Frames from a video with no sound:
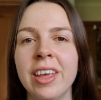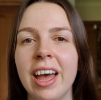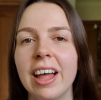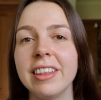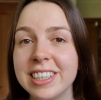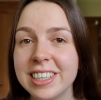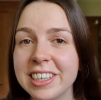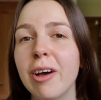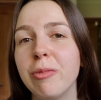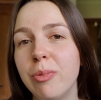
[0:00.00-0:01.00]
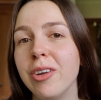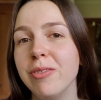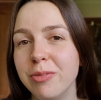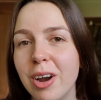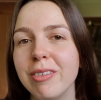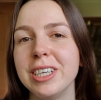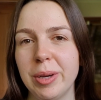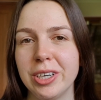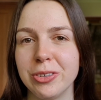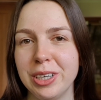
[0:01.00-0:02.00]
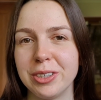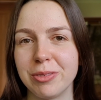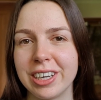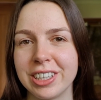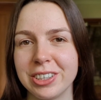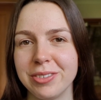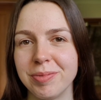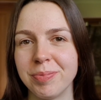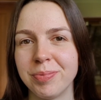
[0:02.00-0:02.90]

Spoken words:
And they did have one very special interaction.